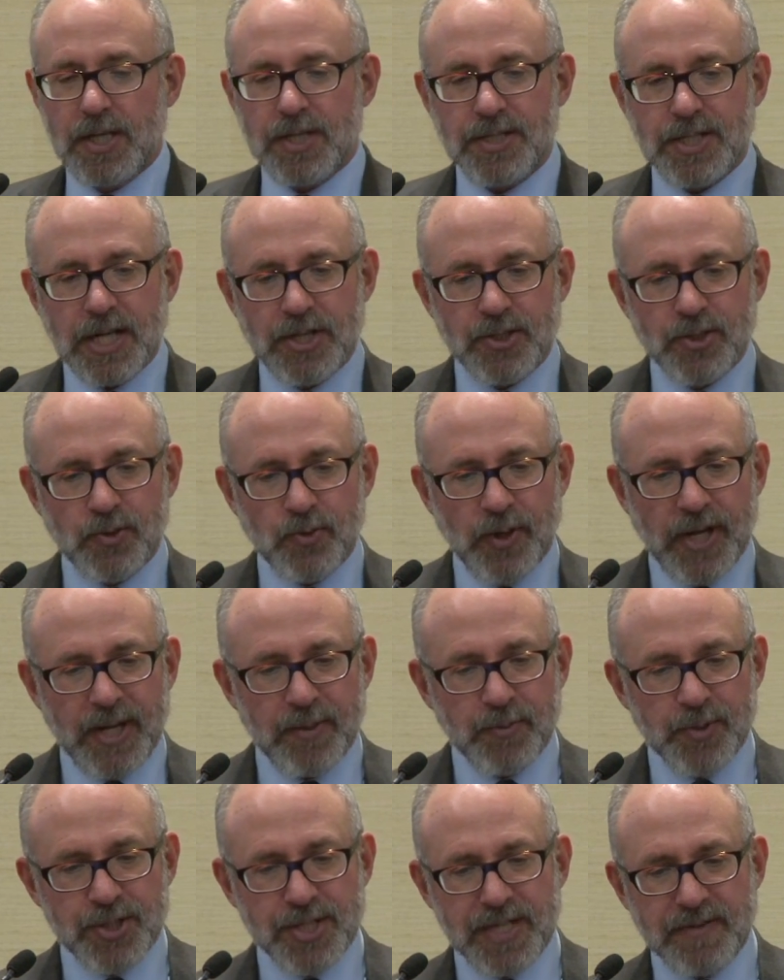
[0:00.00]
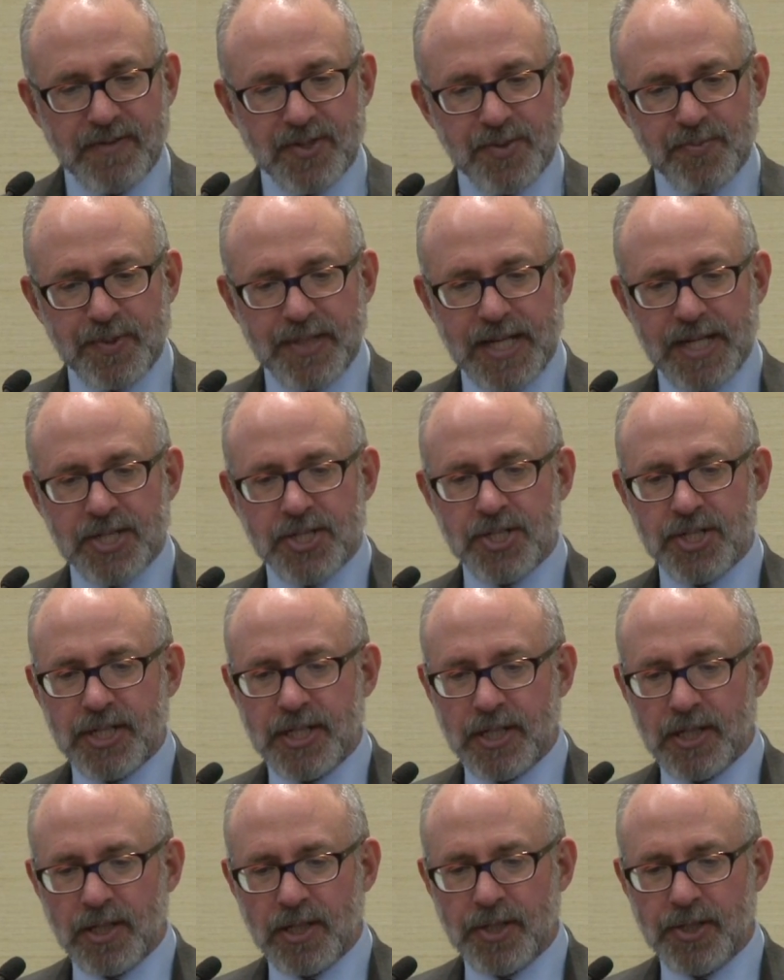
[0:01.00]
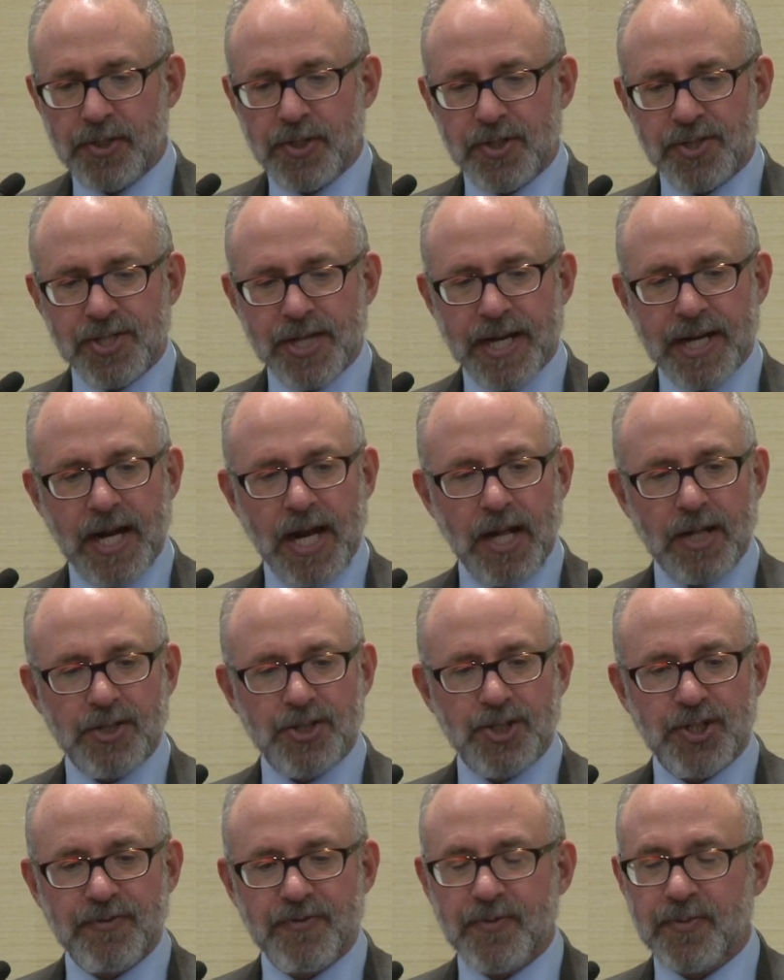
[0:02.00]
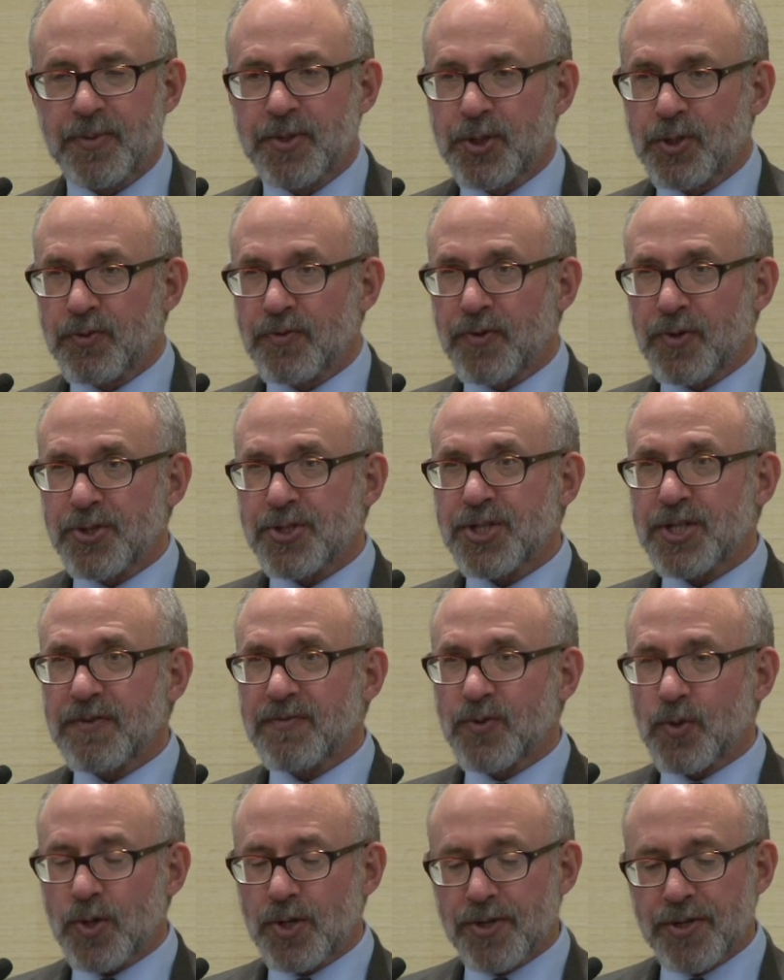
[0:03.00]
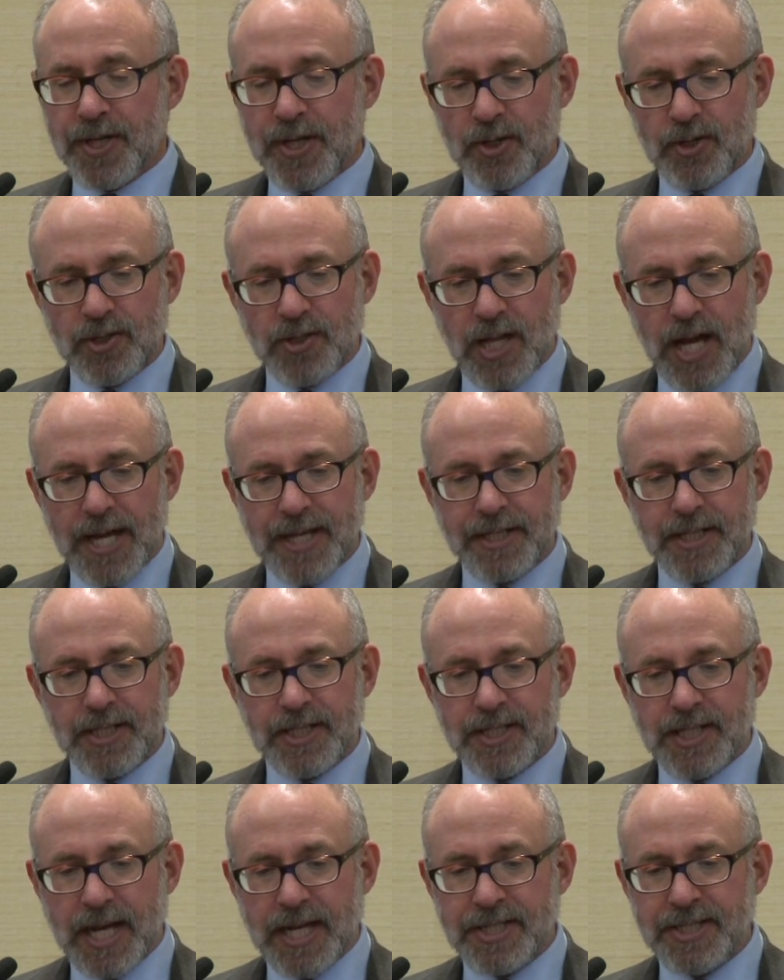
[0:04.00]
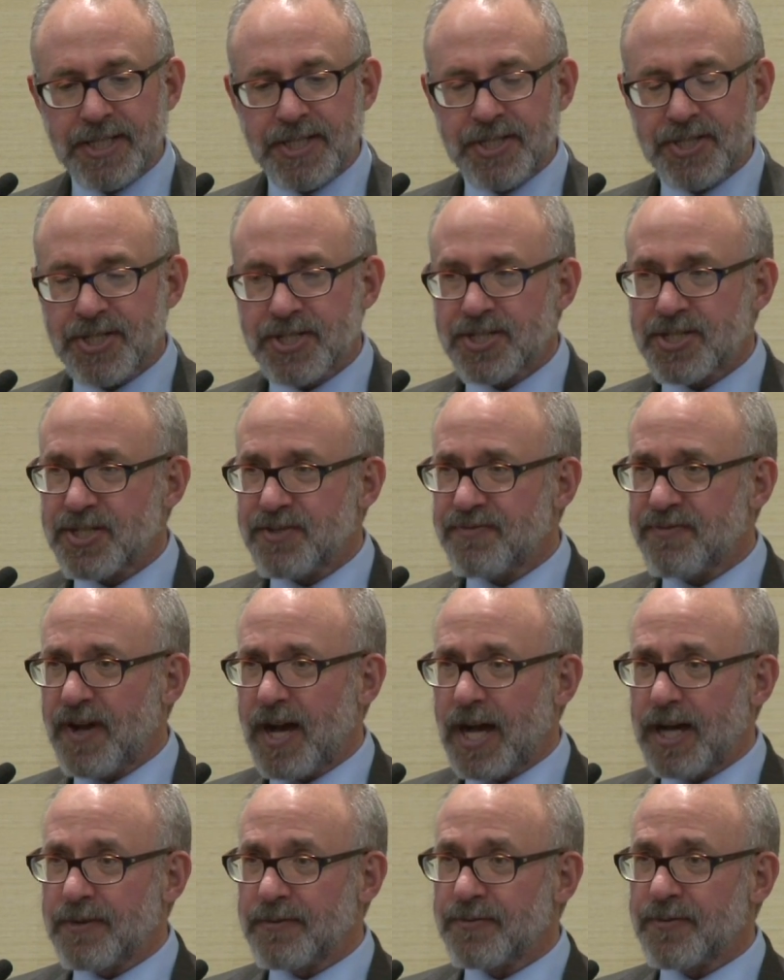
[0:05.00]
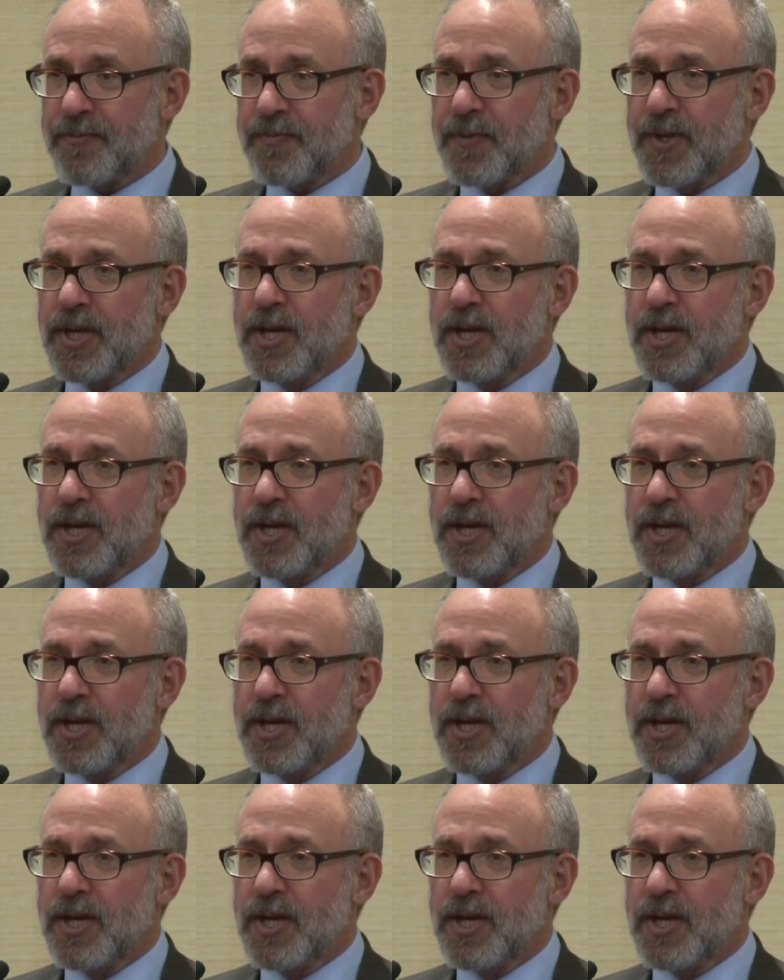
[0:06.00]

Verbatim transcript: Dr. Graham received his PhD in clinical psychology from the University of North Carolina in 1965